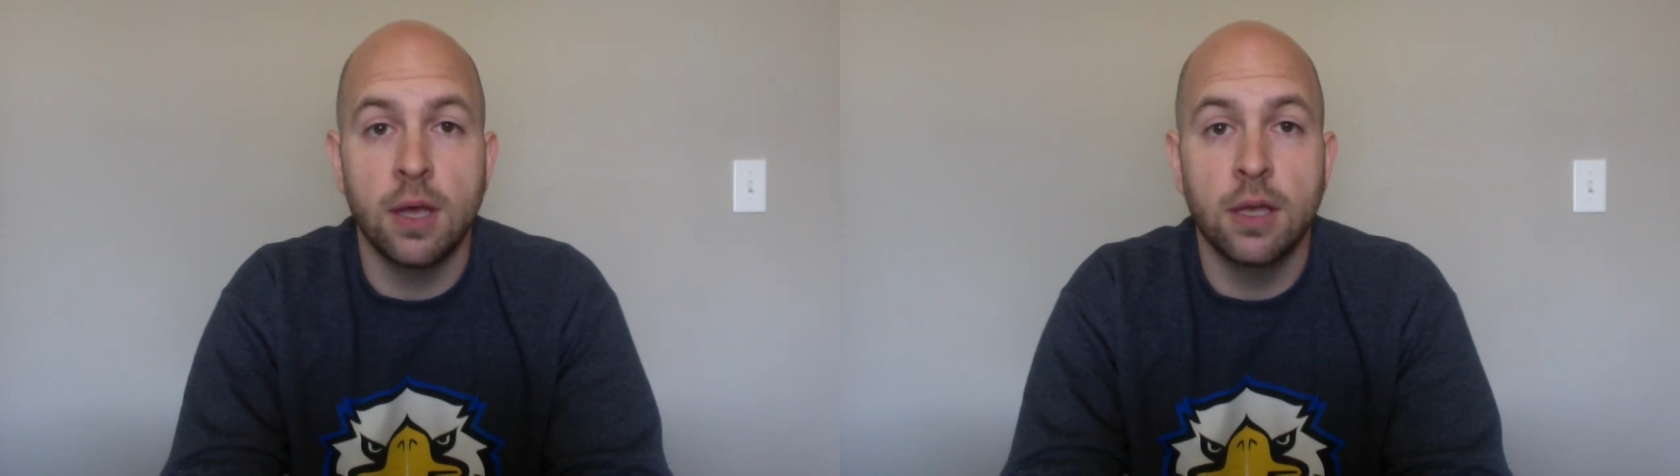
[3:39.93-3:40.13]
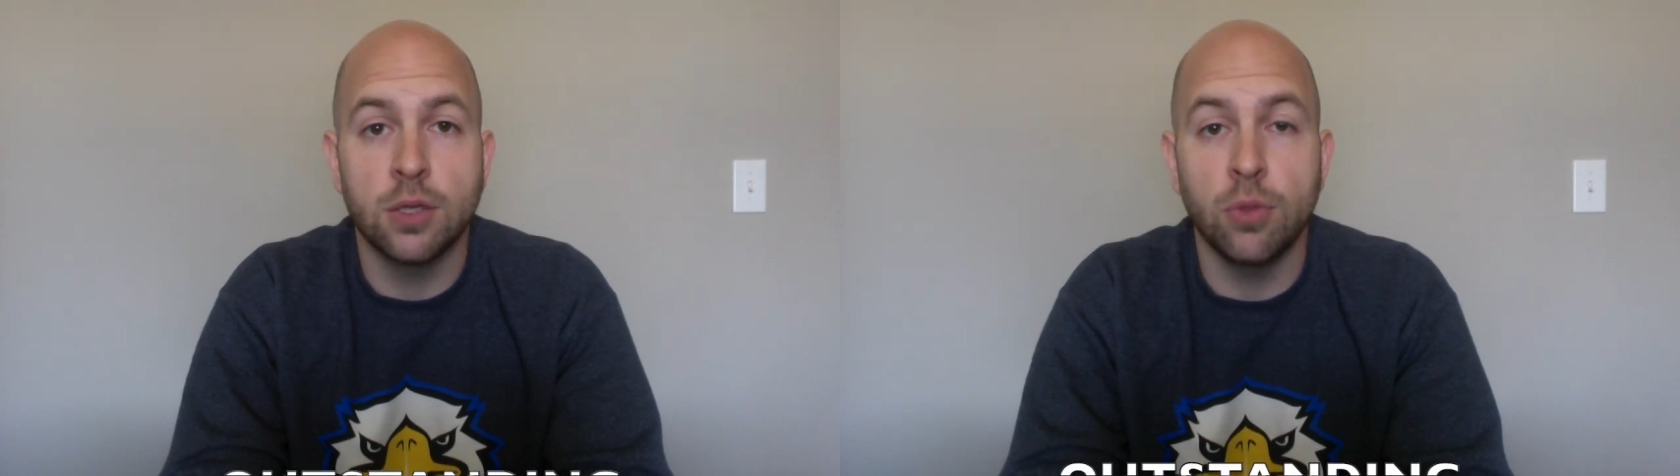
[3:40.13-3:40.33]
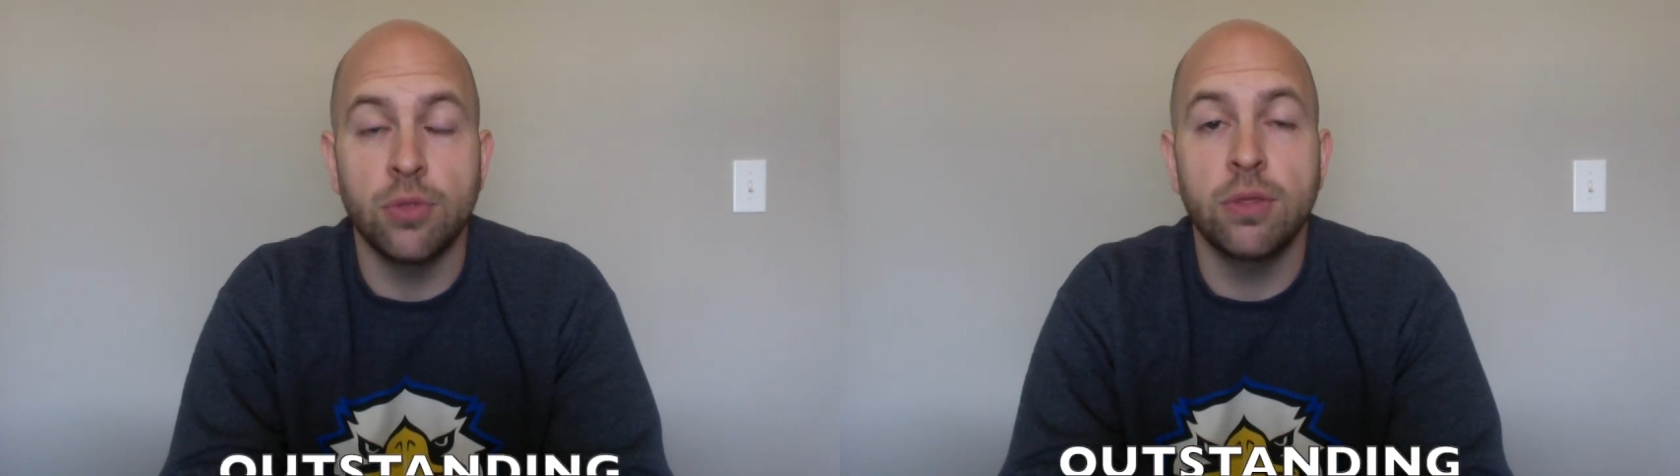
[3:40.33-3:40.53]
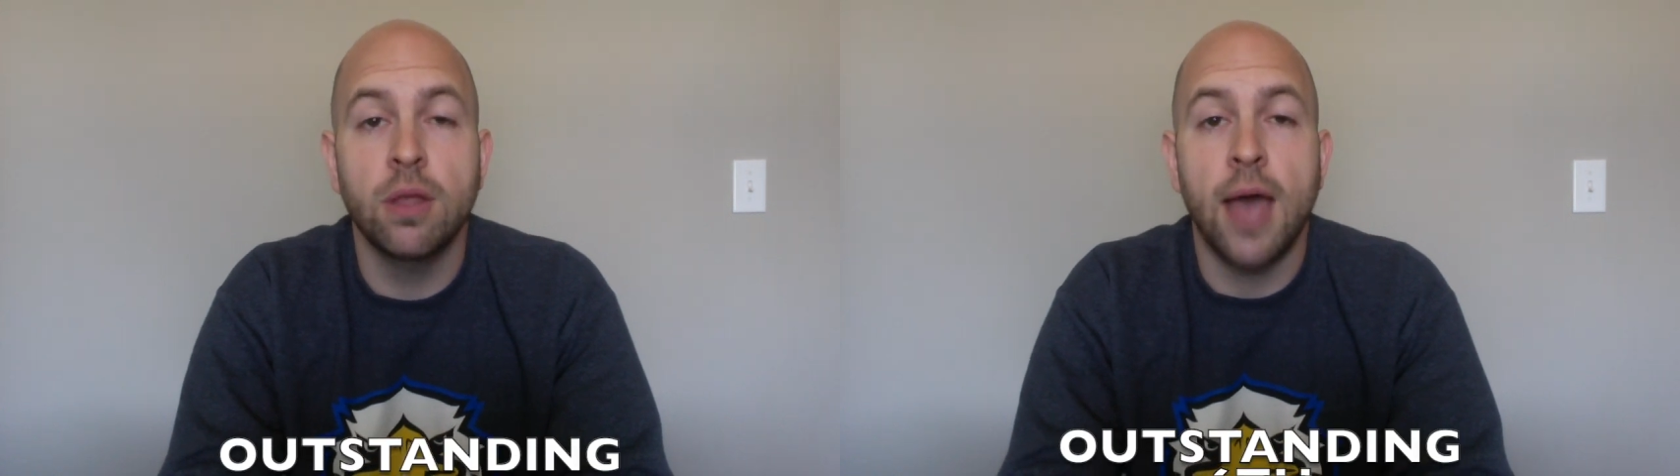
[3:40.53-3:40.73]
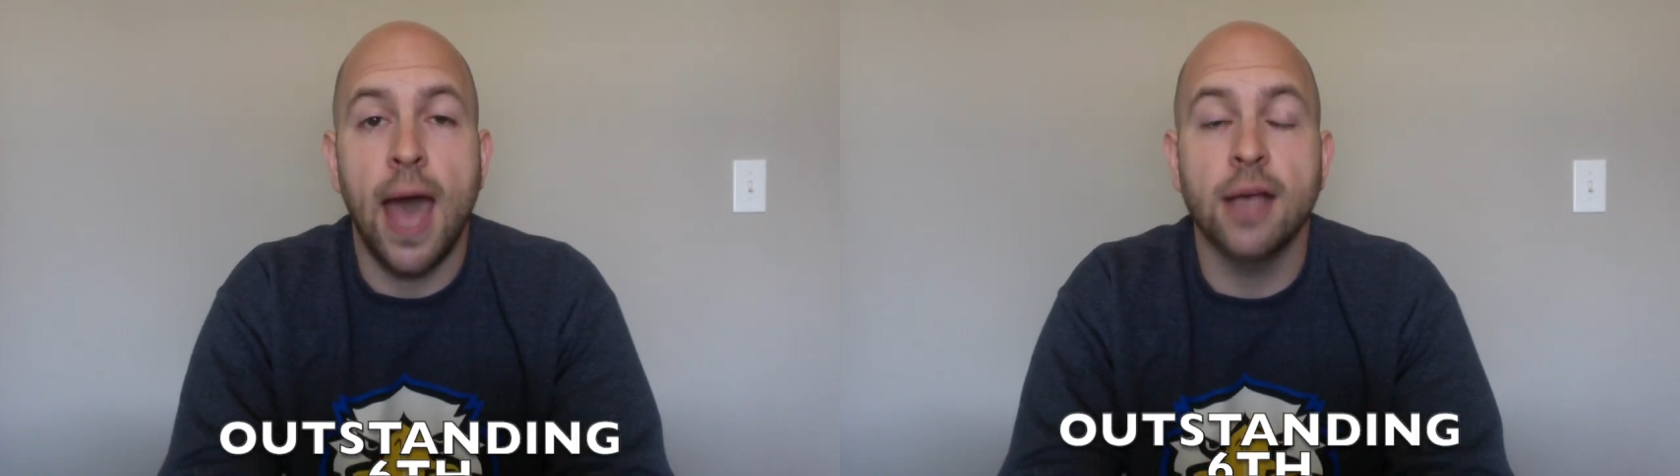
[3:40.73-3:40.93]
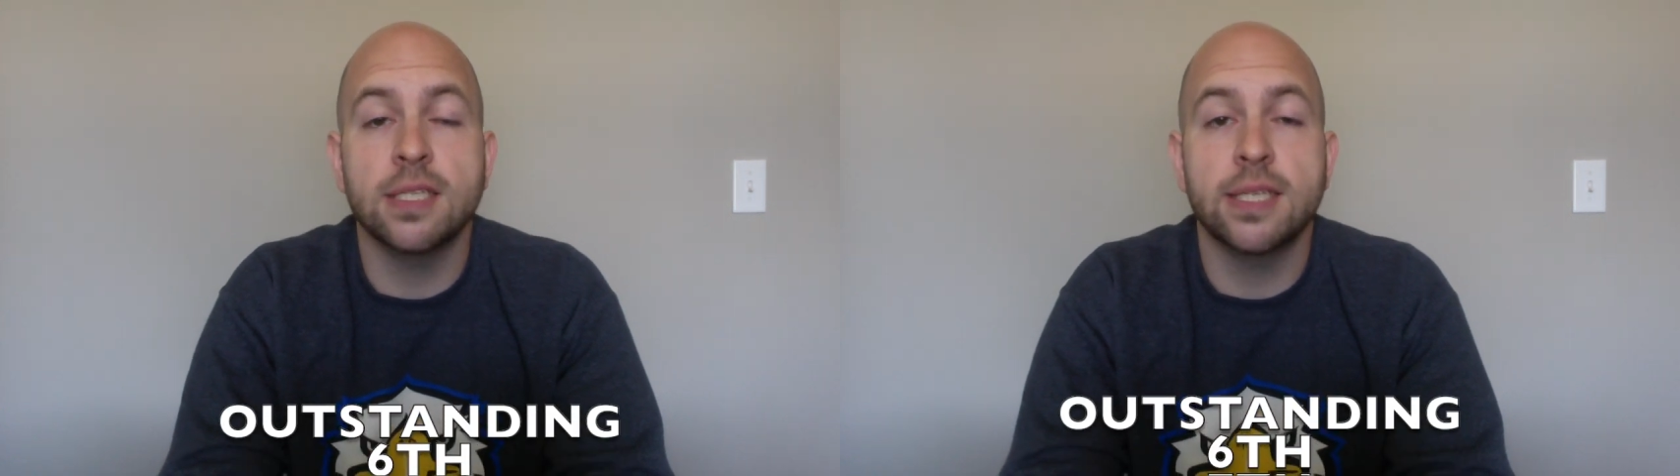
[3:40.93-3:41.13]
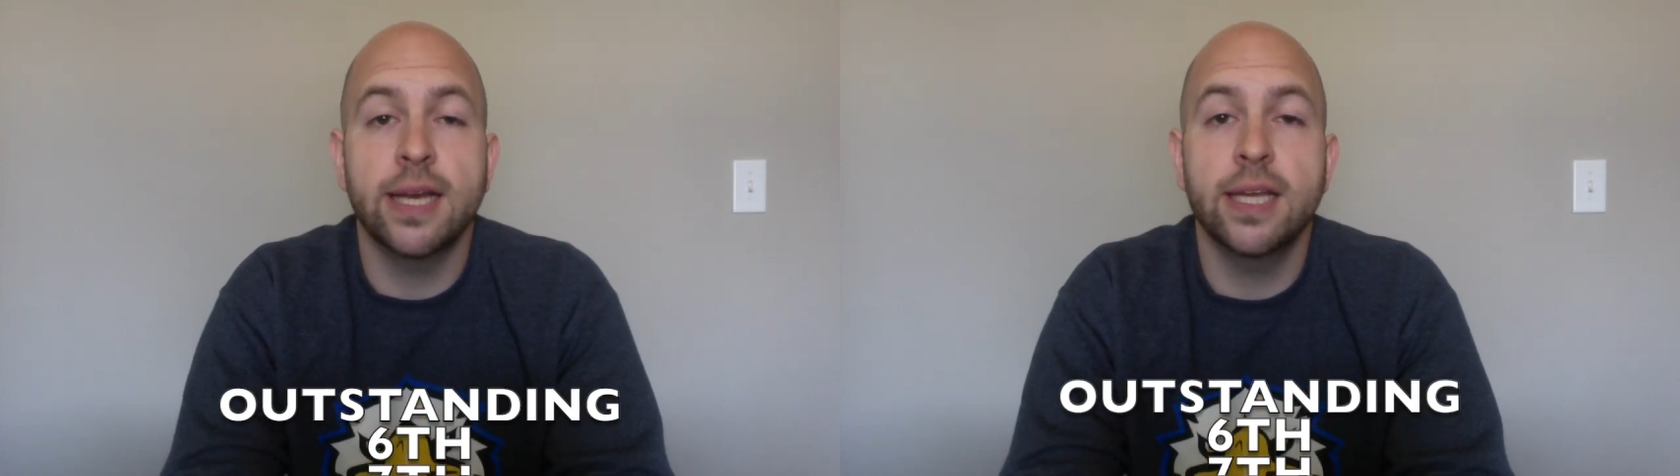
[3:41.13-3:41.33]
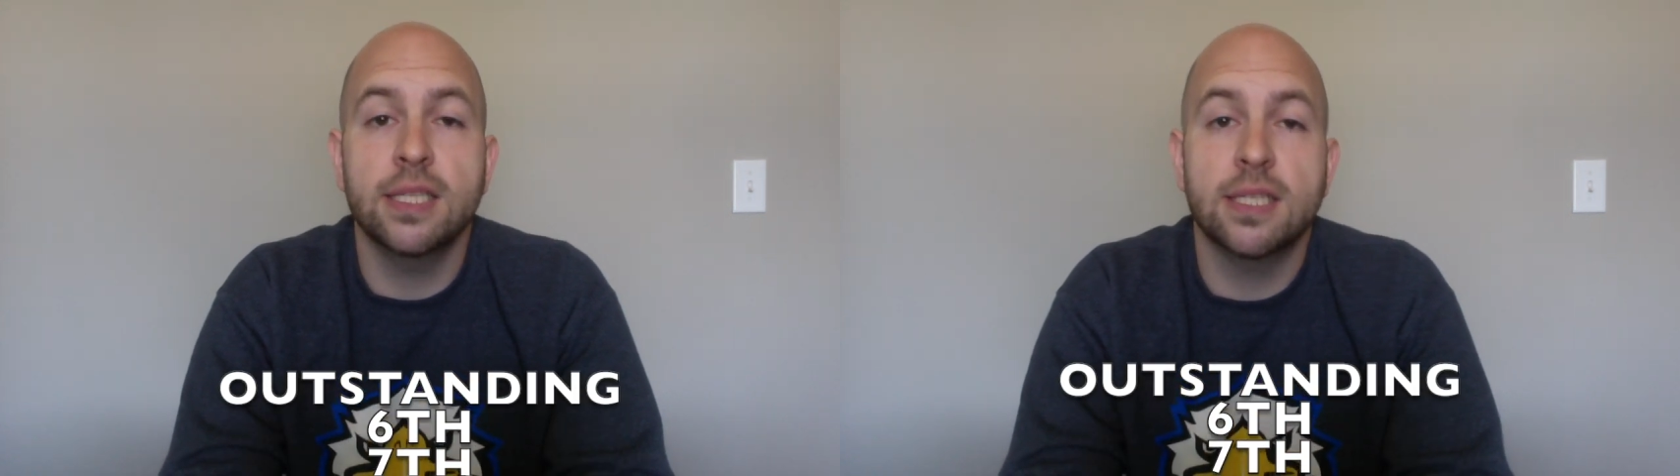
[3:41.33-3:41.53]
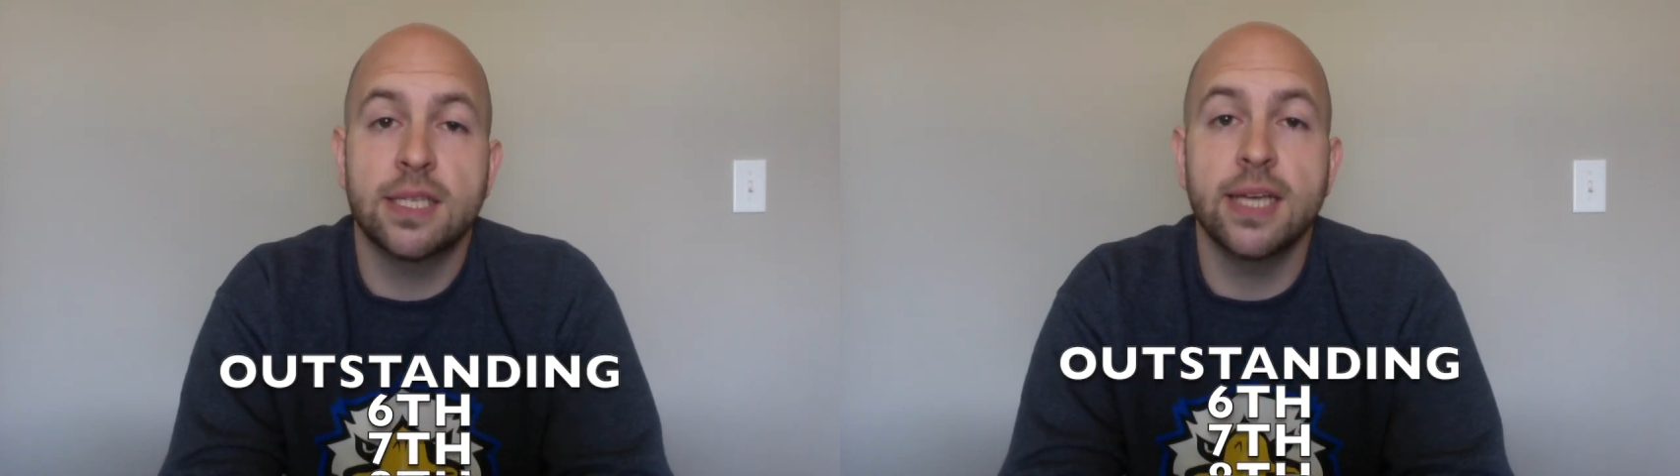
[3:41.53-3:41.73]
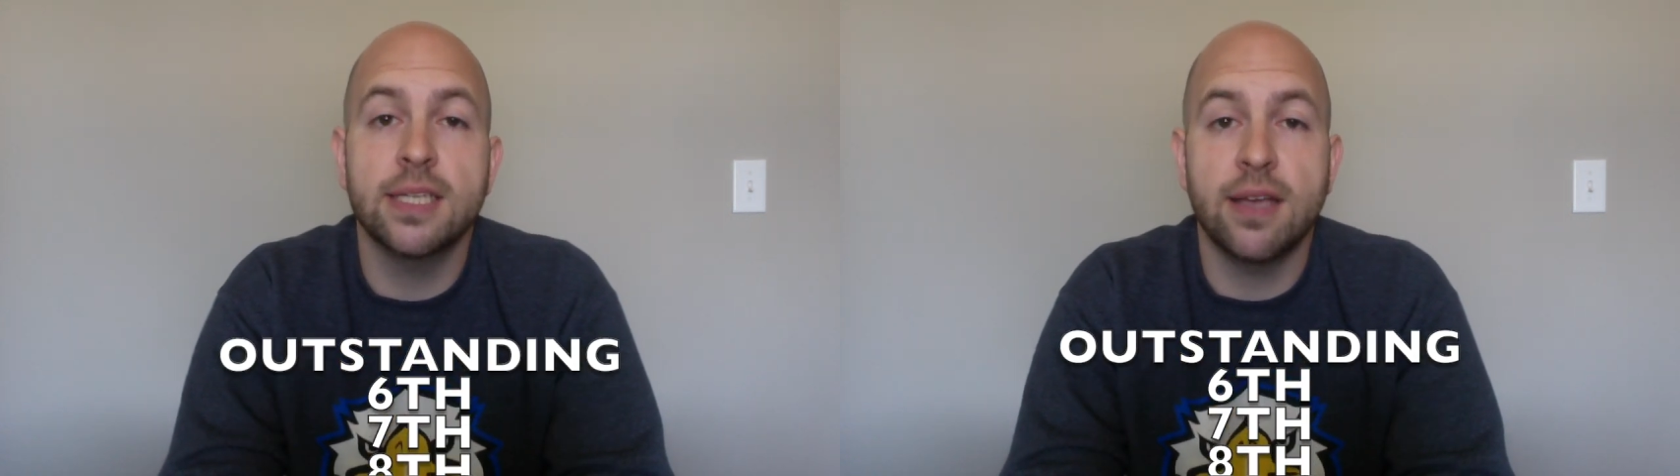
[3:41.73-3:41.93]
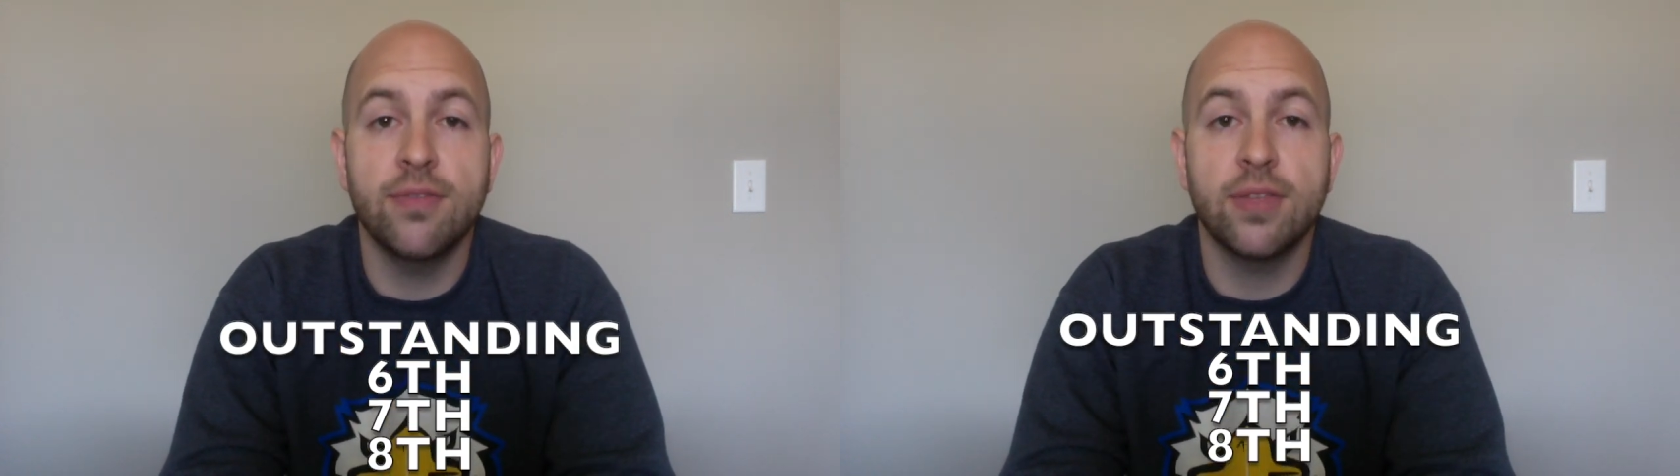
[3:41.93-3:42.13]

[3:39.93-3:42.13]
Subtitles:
So outstanding 6th, 7th,